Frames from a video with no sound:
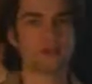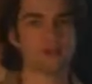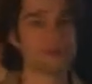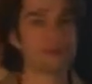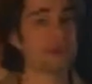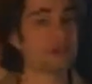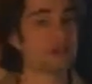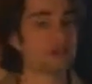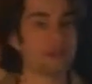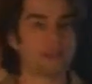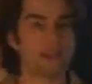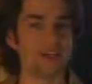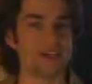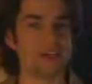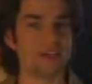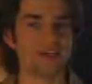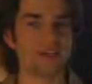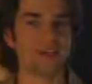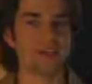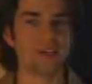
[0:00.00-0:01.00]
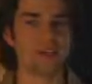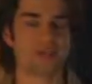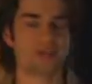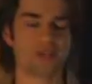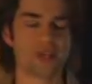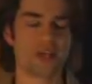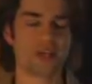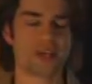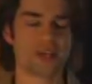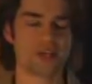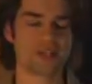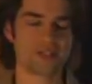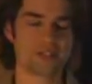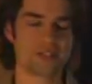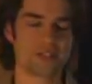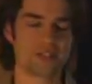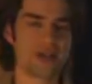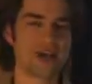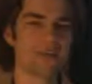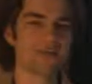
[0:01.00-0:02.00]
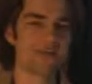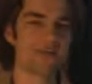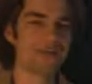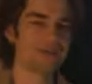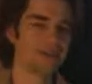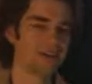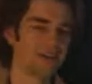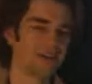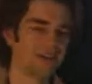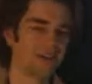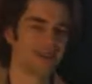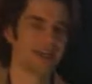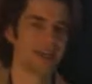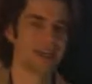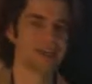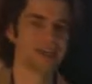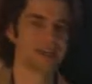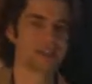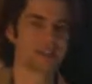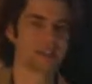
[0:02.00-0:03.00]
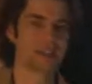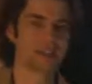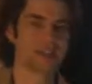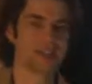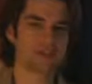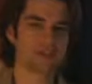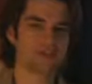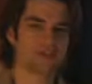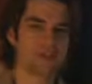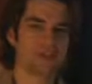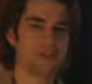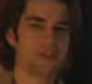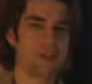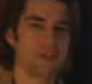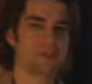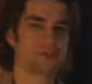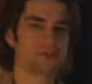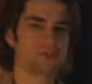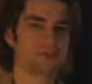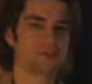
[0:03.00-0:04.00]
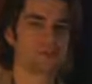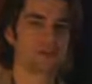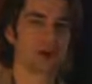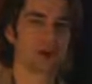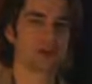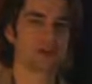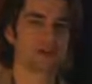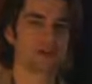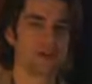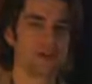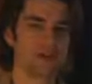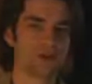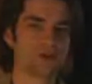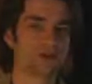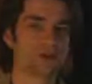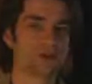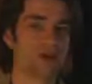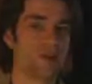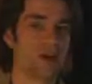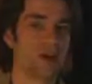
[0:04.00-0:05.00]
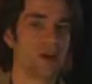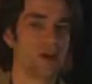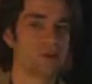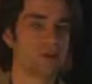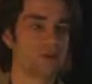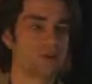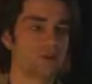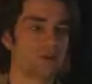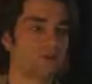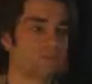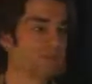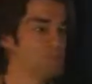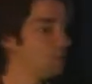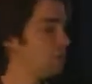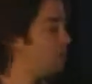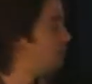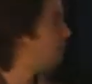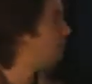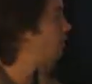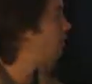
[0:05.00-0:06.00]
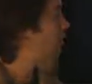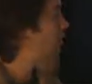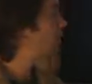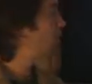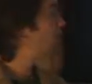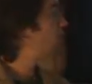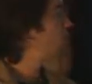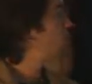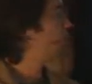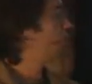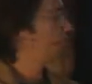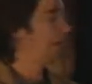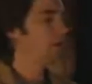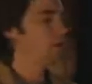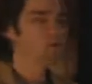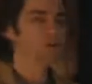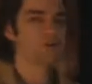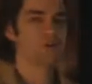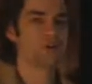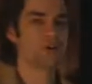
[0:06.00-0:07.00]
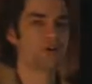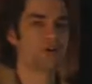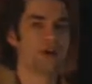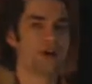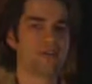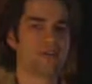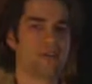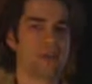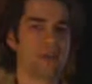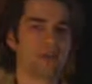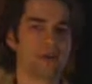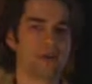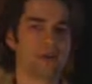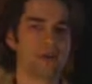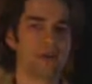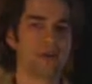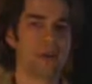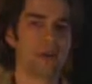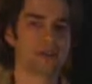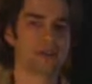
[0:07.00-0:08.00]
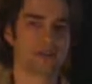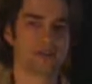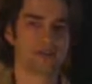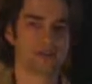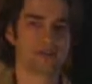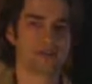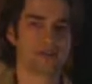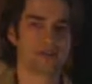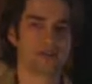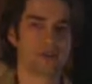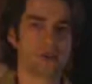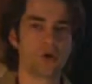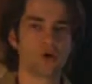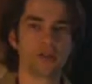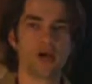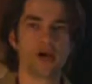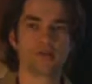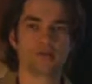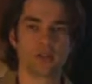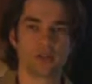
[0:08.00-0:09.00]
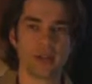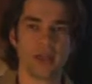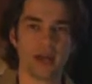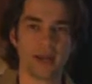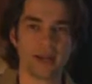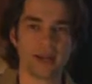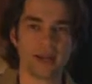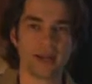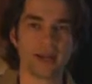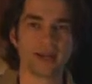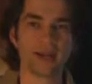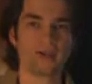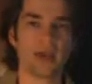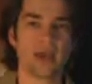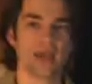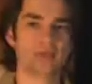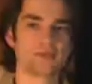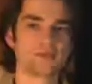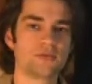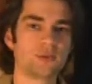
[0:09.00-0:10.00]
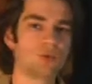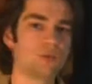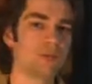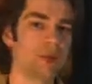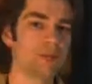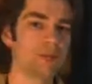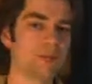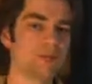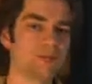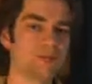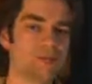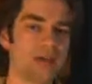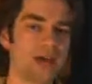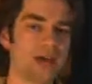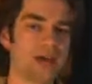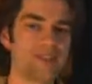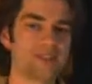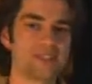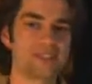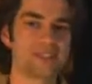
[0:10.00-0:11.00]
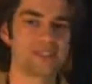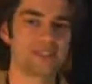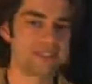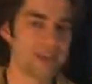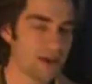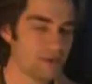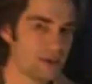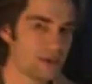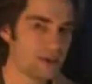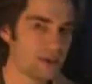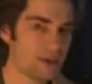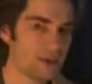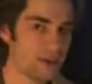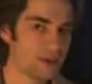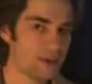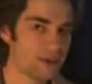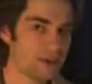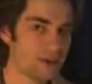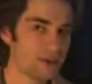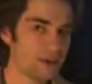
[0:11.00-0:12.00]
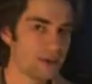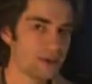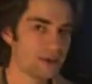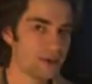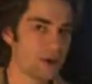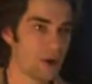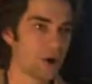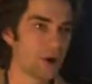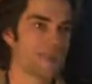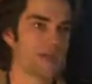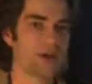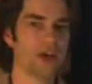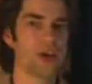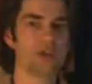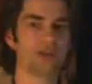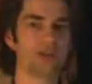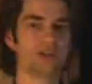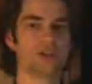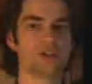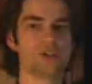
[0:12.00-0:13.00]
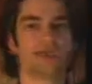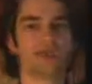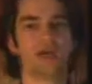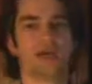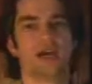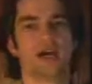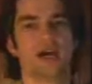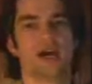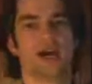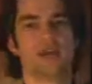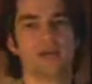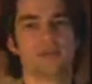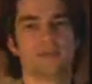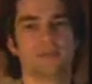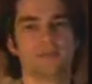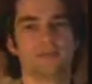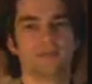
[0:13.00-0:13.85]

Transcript: Luckily, in 2007, they were successful in making this product commercially viable. Here the 45 nanometer processors rolled off the line, and as of November 2007, they are available to you and I.